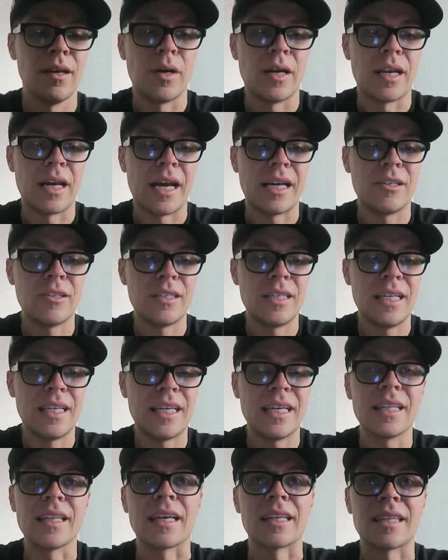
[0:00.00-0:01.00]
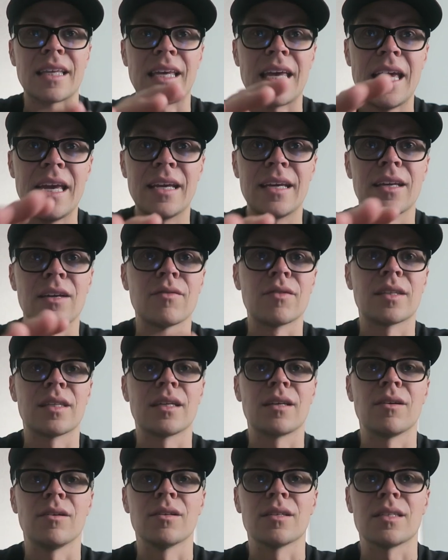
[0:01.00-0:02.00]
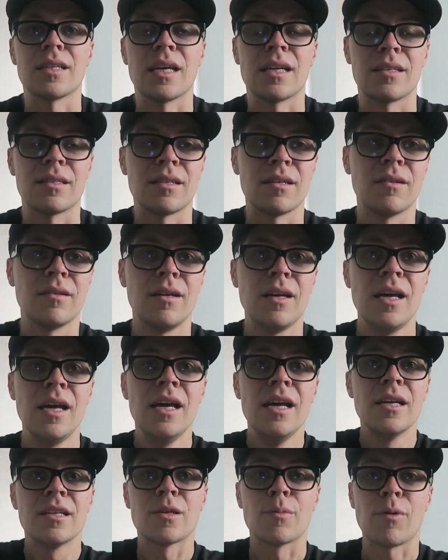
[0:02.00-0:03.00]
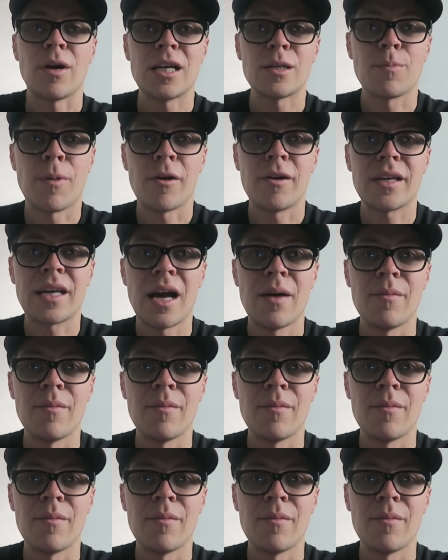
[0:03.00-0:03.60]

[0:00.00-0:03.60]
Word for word: but I just need to get like the cake and everything all set. So, surprise party